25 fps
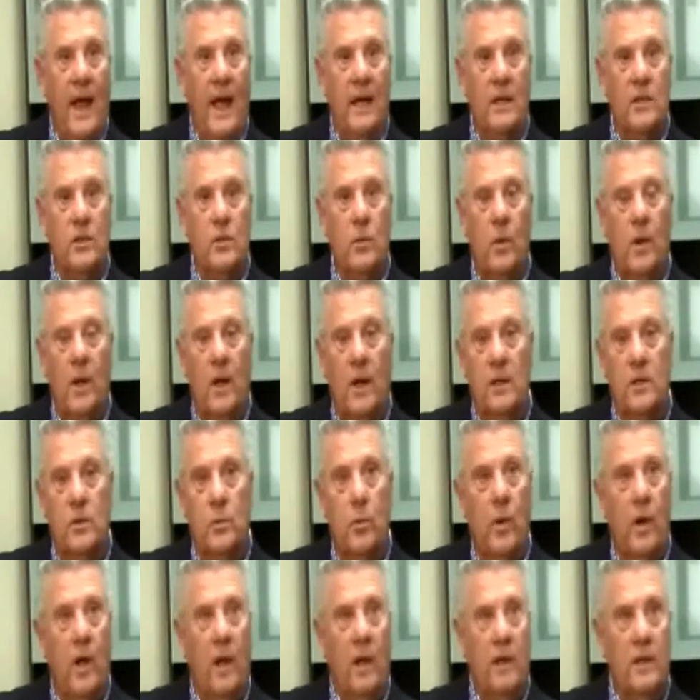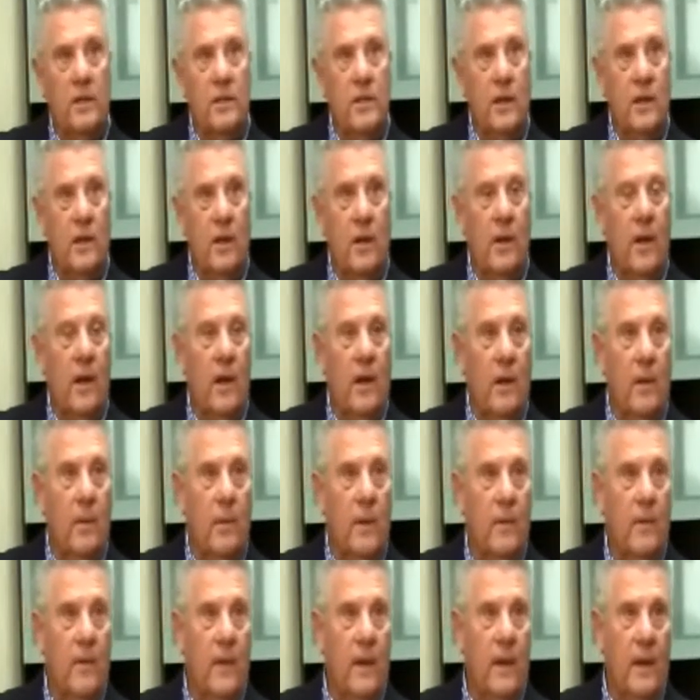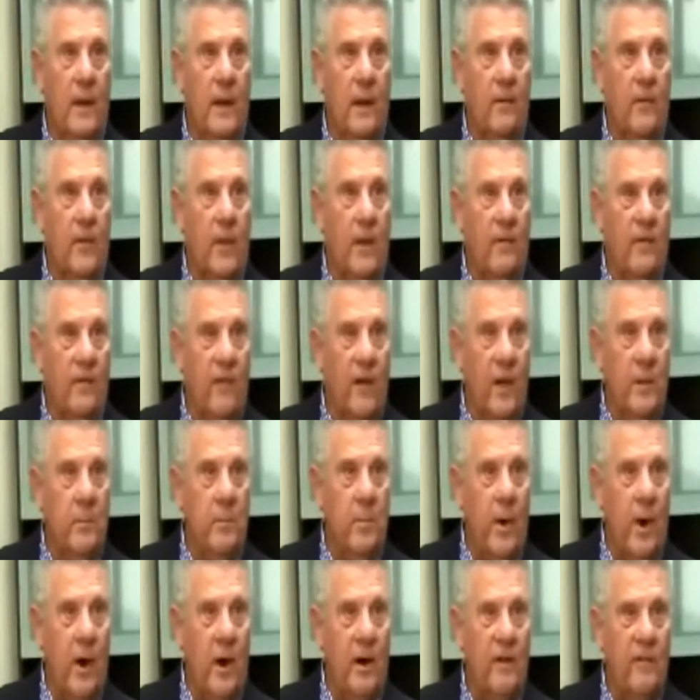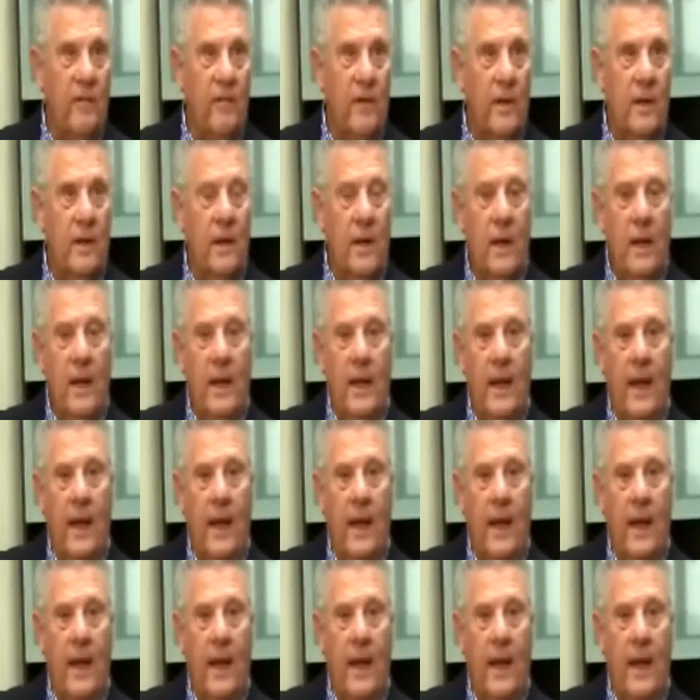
as, as well as uh, uh, the, uh, the fun part of it